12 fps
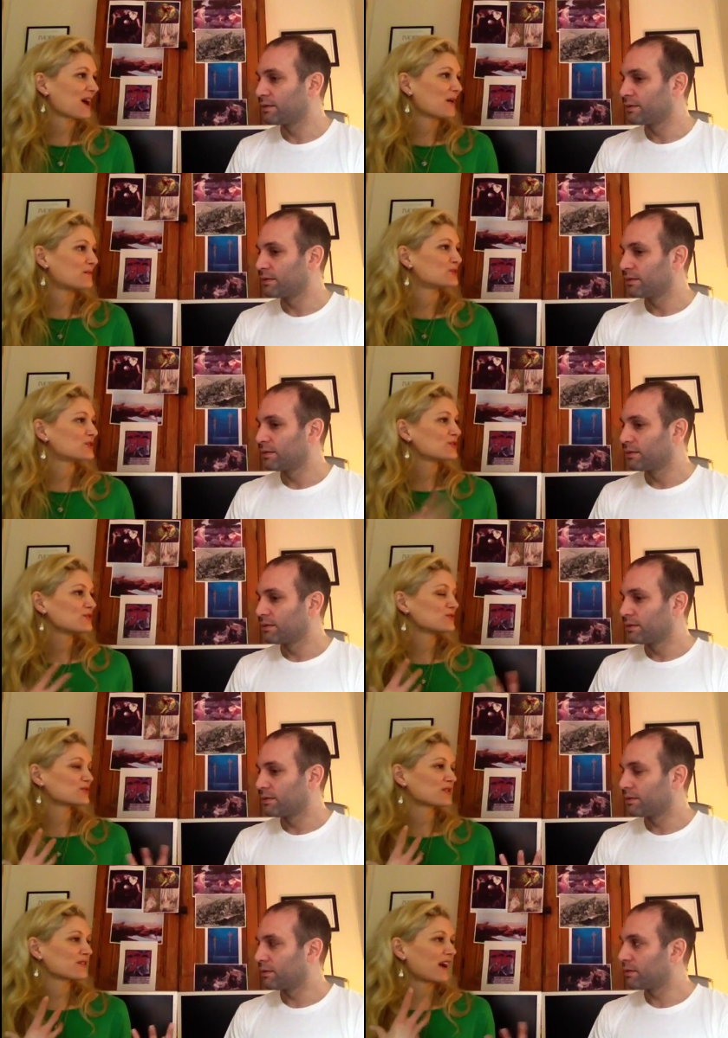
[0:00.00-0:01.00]
Speaker 1: um, don't you
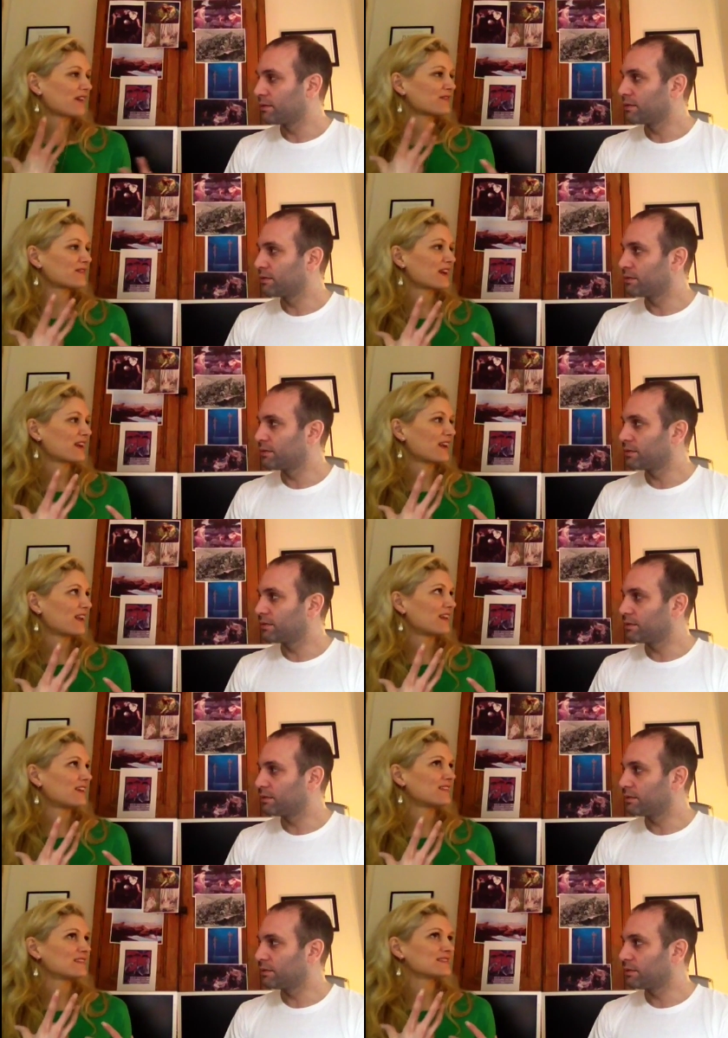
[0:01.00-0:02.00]
sort of have
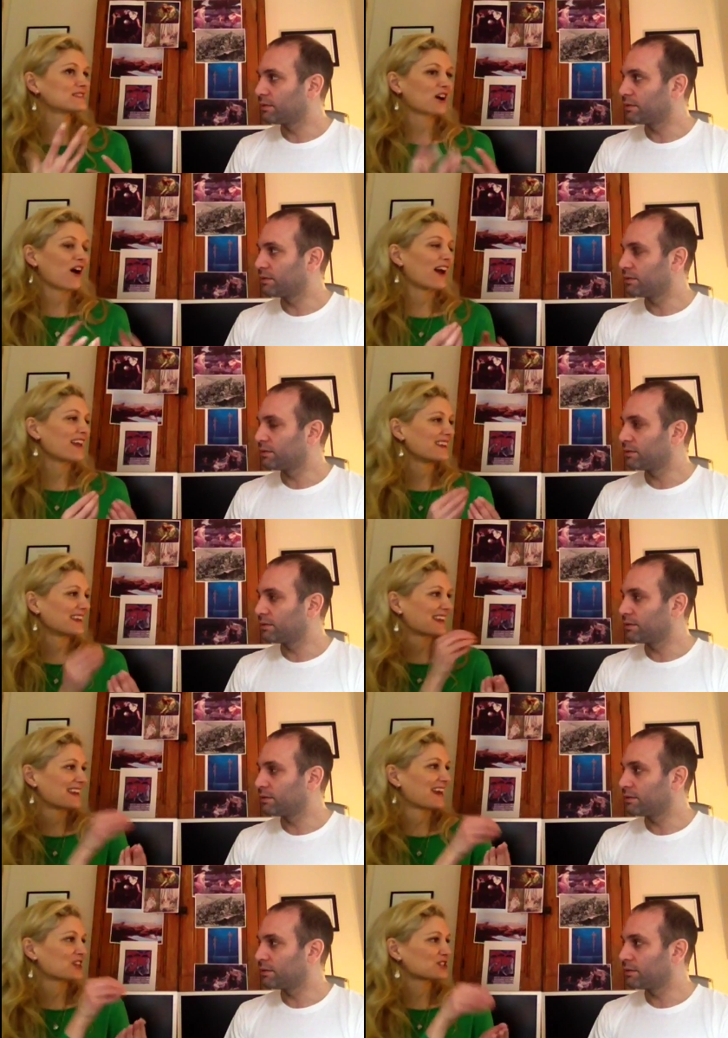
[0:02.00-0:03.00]
a tie and a
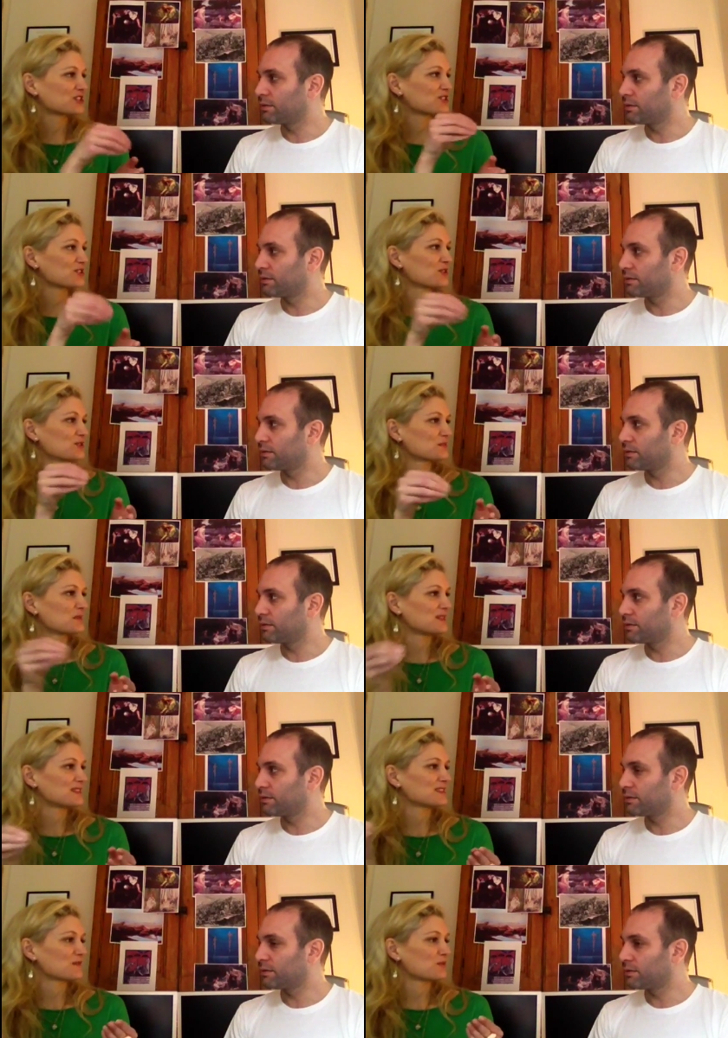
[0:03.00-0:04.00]
connection to those
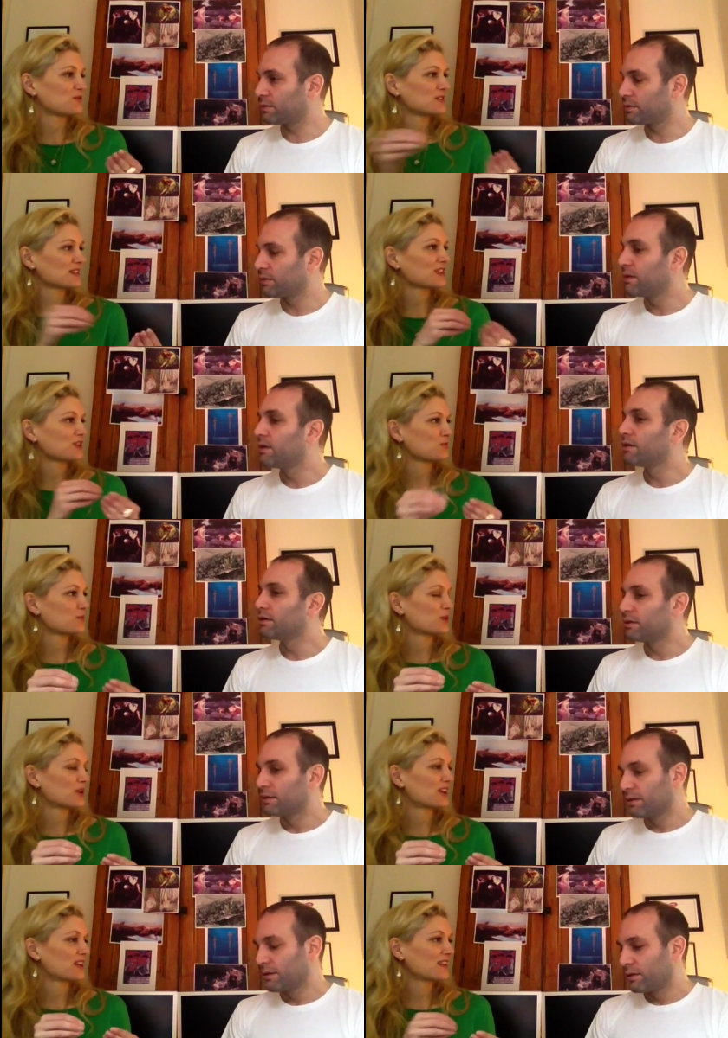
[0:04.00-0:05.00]
pieces of music that you put
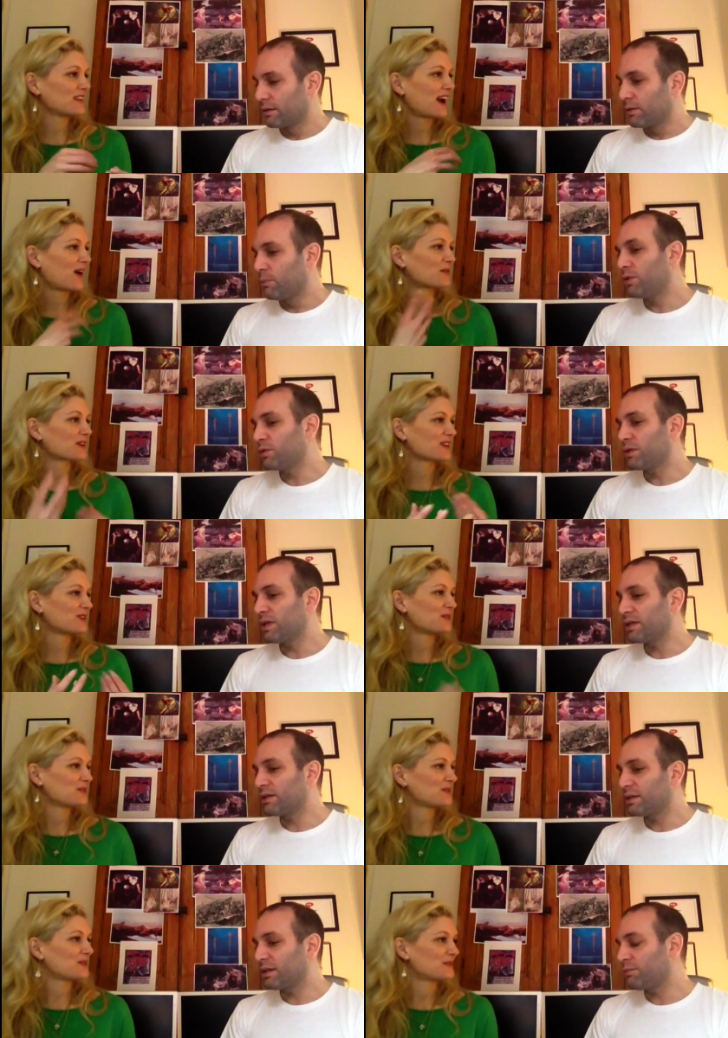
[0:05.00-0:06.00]
in? How well, can you?
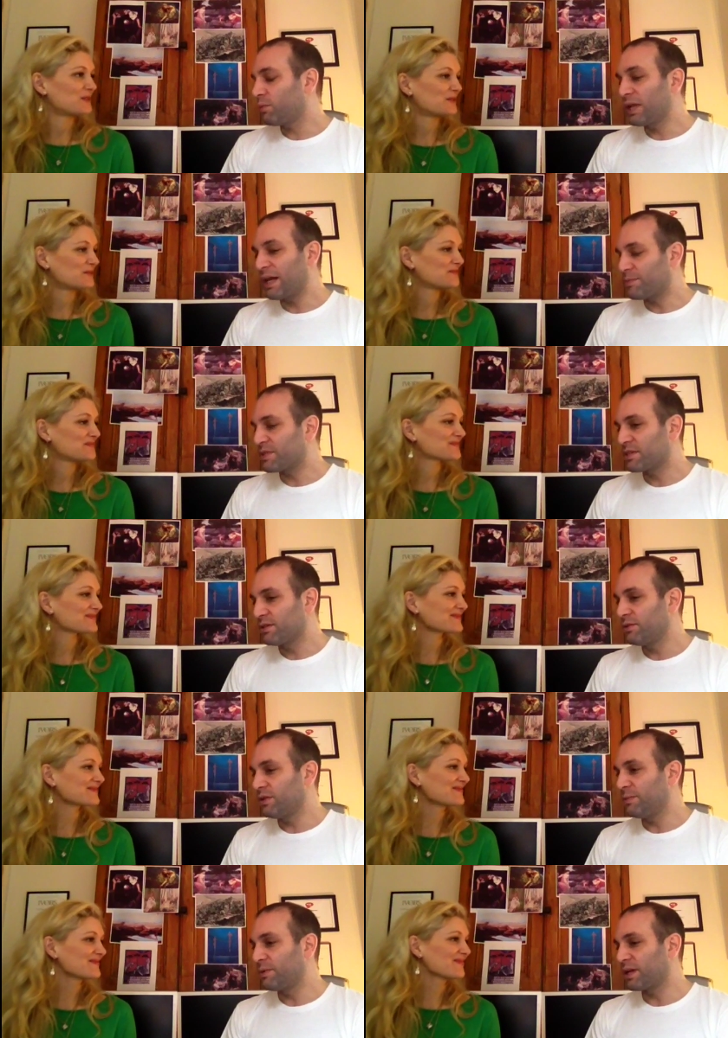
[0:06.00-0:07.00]
Speaker 2: Uh, well,
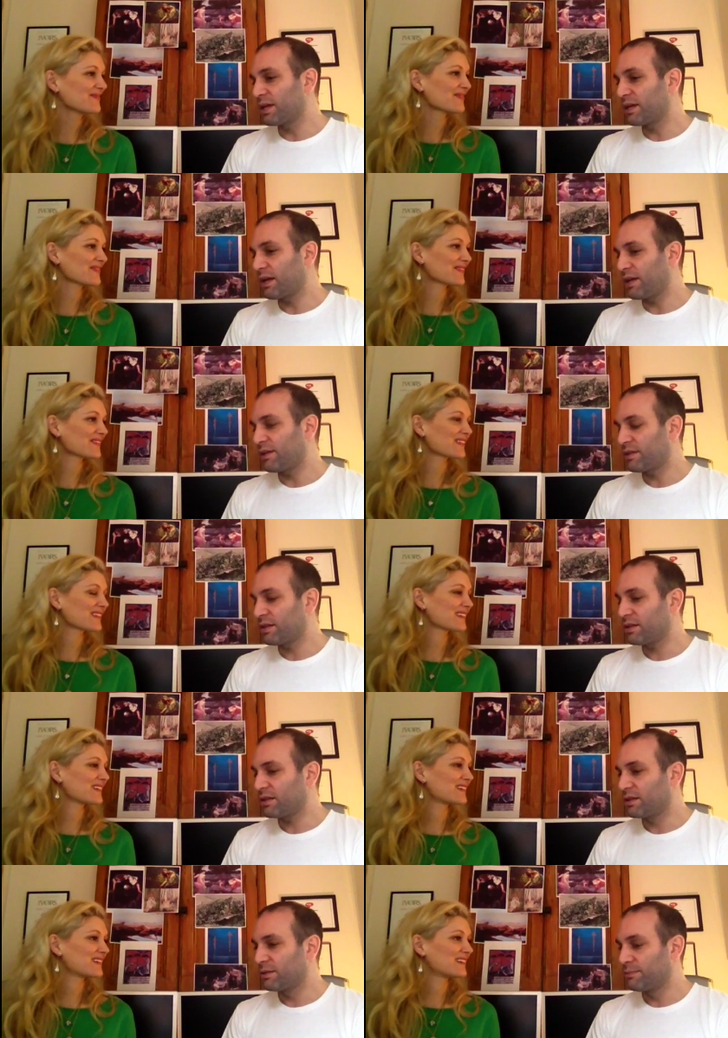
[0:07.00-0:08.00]
absolutely, but I, I
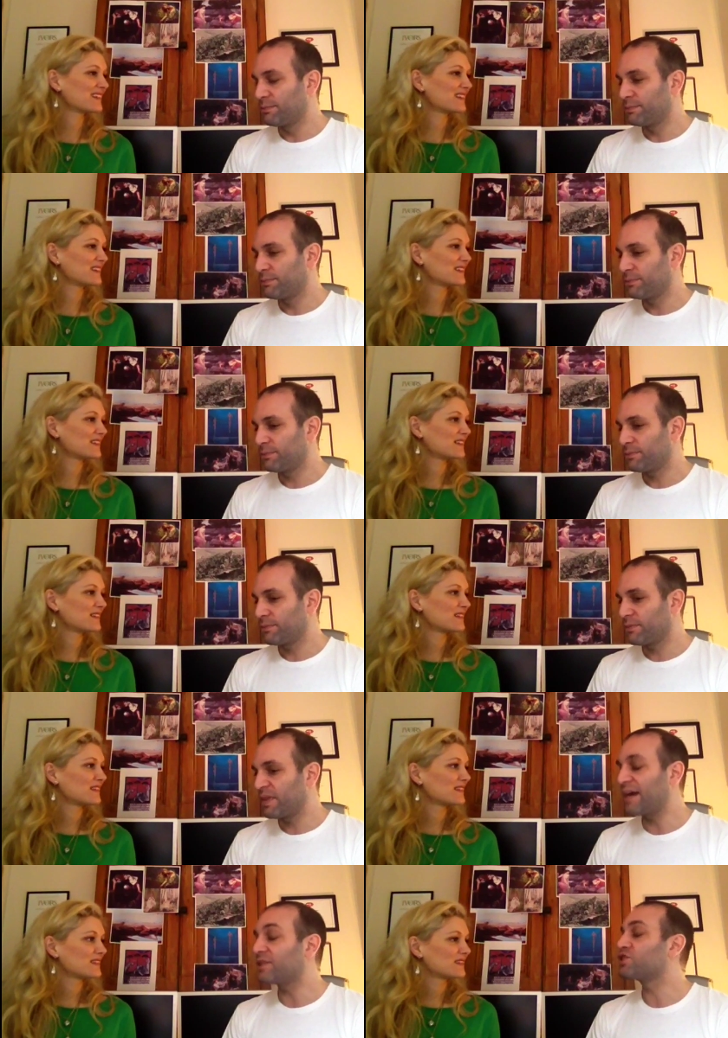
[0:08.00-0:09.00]
think
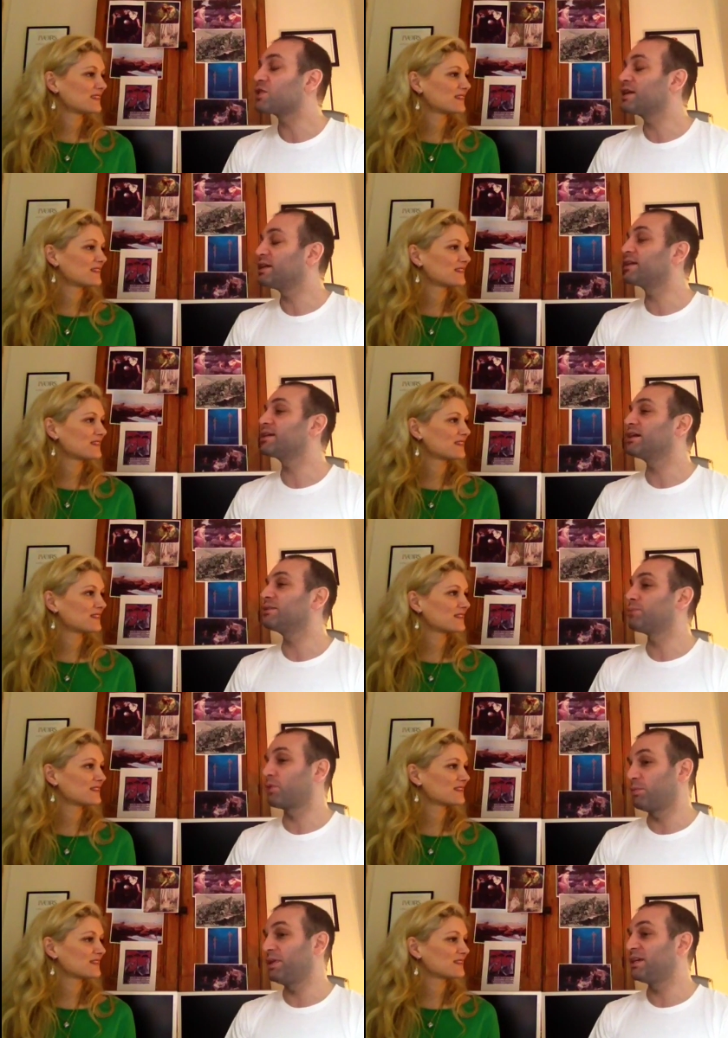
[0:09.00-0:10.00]
that training probably